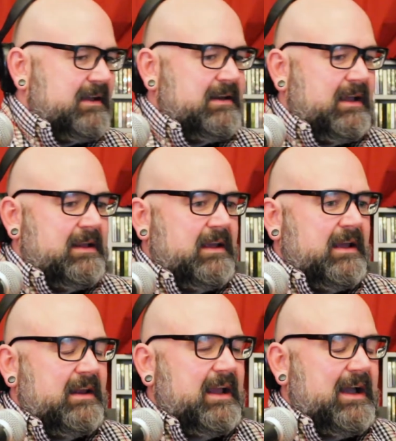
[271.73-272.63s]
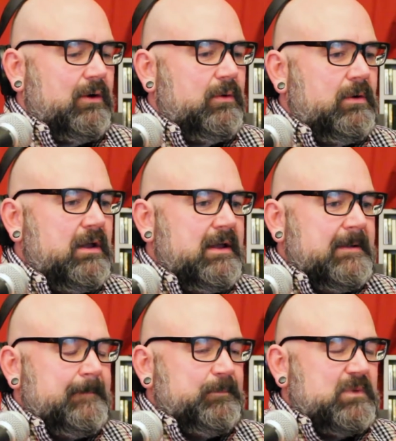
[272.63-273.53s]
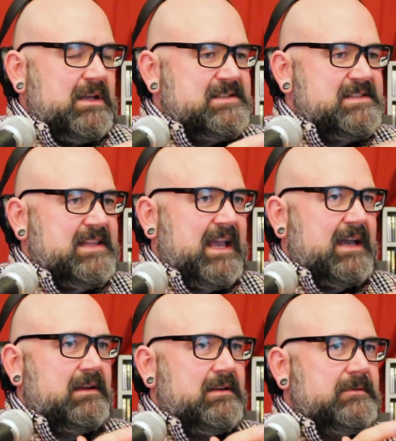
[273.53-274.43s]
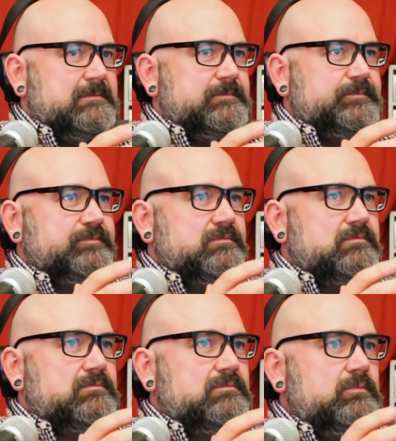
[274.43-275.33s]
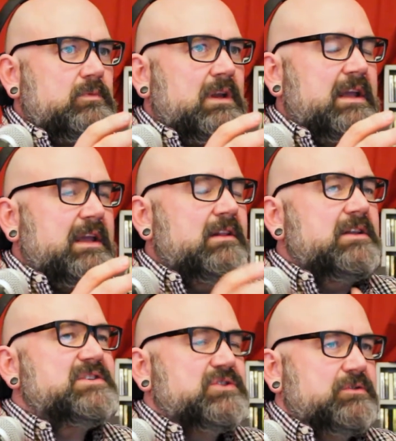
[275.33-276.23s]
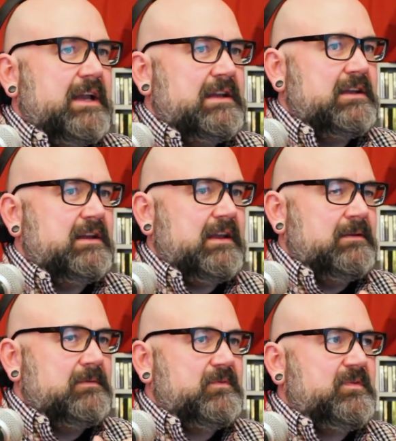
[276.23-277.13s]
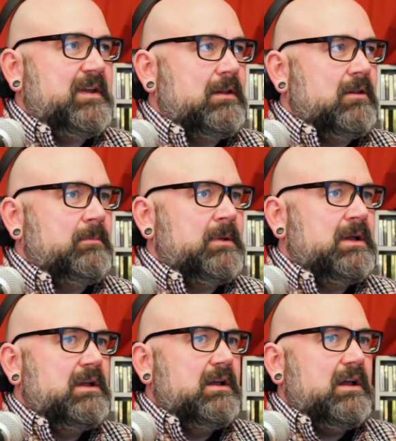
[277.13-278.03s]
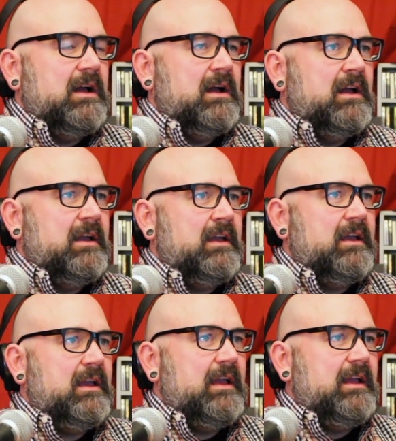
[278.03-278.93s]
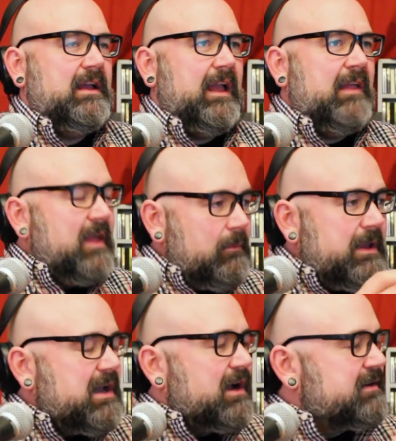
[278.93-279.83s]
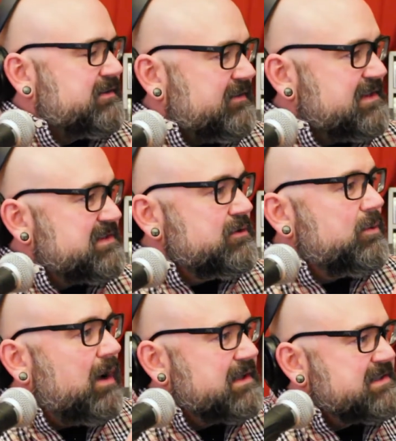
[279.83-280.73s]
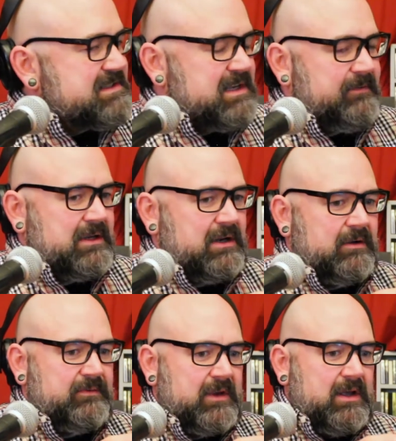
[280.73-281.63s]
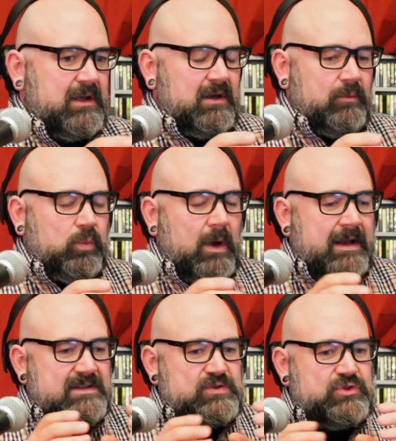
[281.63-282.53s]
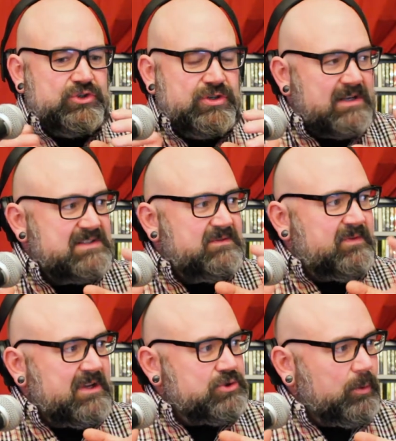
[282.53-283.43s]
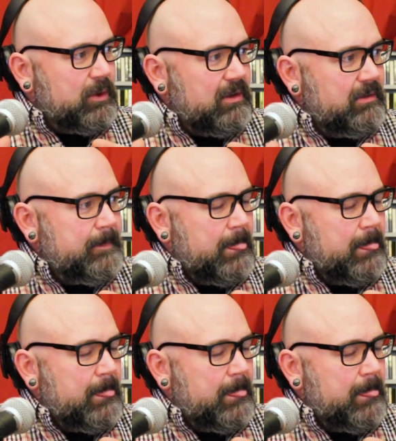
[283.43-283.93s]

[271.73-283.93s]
And how is that illustrated in film? And then we got into these nuances of it, of when it's just visual